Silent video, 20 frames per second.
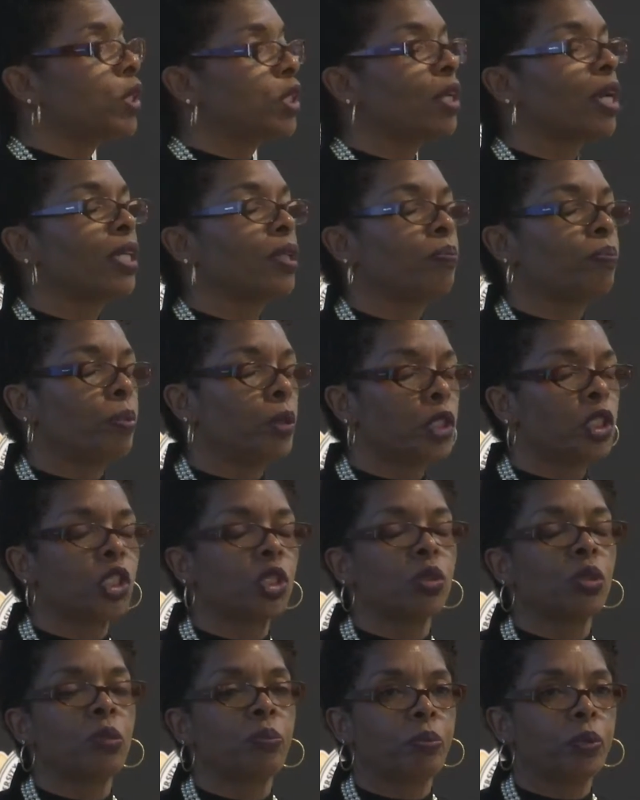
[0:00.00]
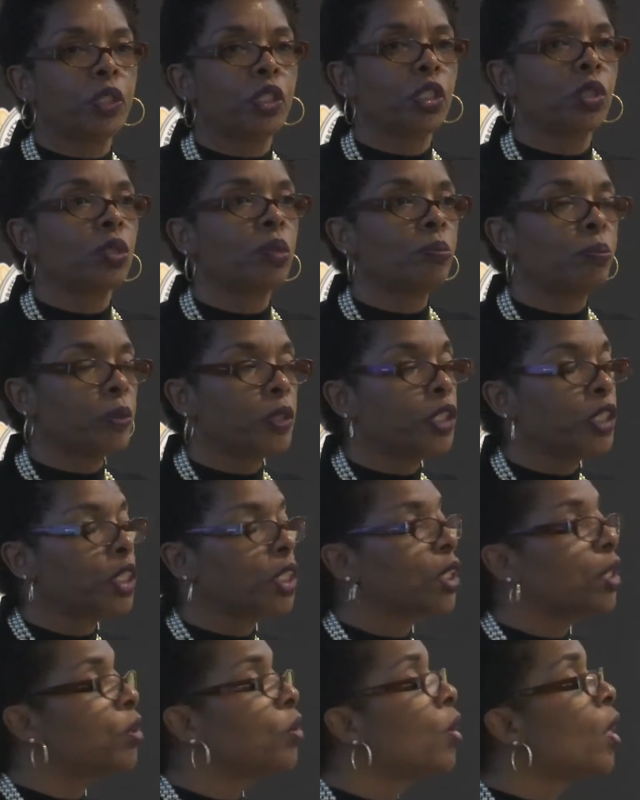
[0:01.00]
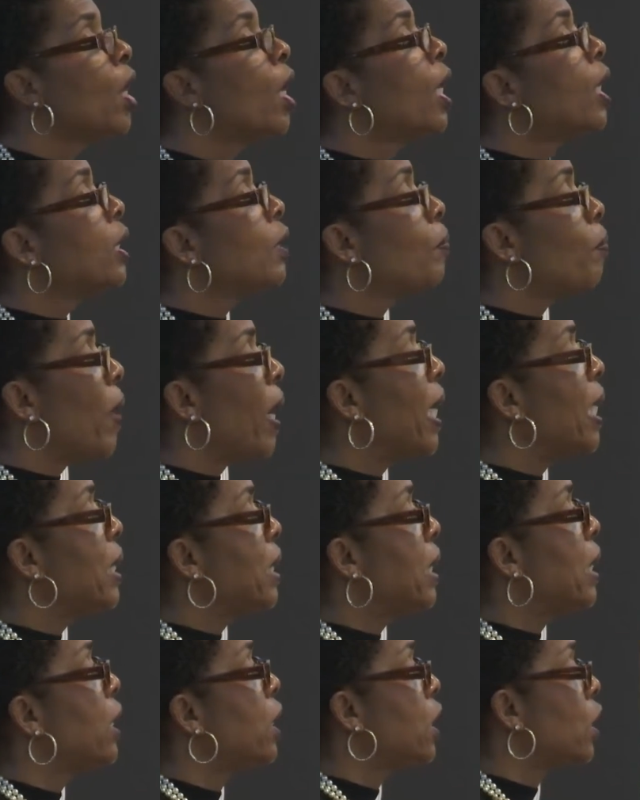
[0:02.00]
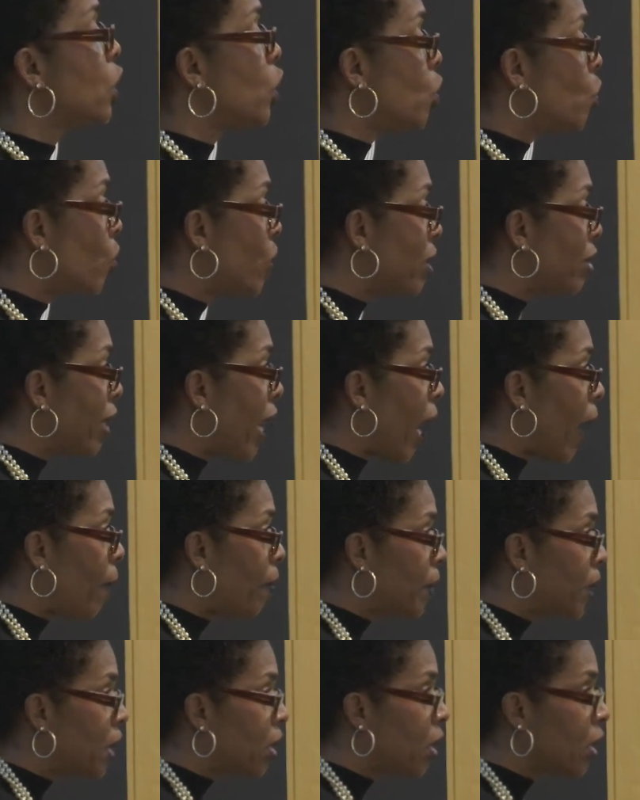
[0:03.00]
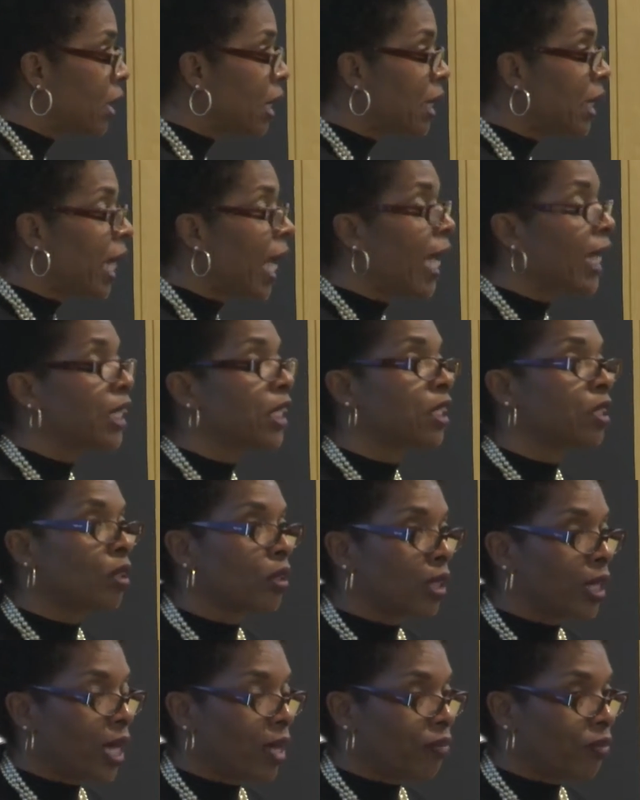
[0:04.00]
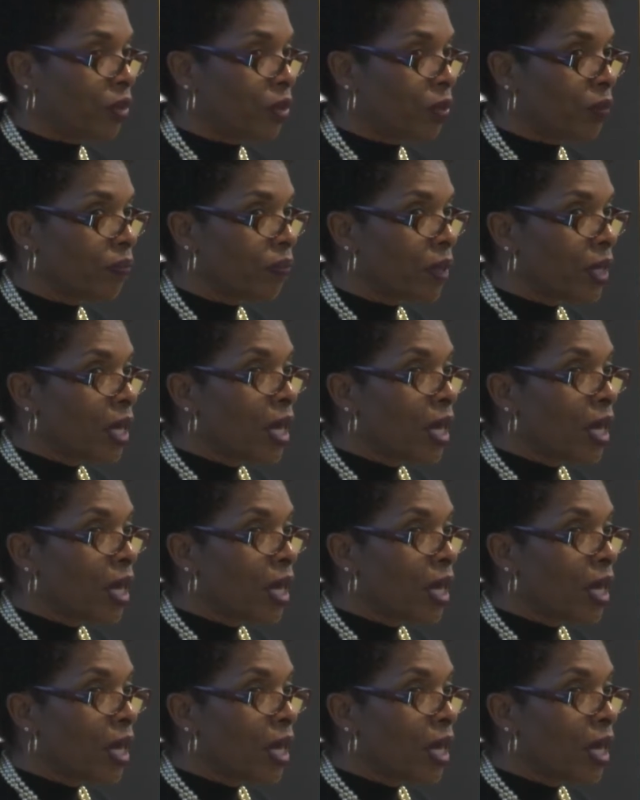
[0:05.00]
we try to push you and push you and push you to pay attention to what's happening on the national level.